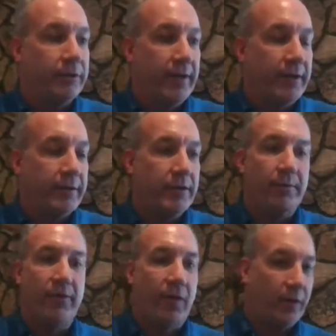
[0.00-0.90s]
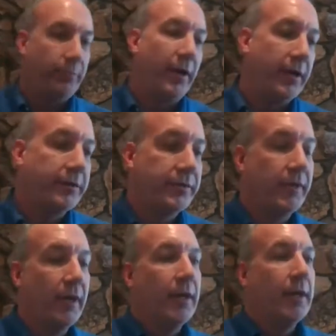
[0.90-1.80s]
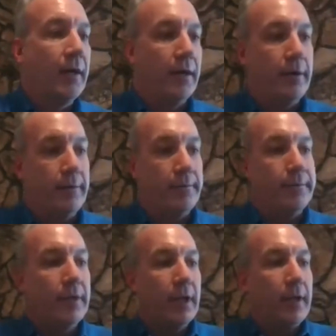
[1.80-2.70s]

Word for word: than some of our other products. Um,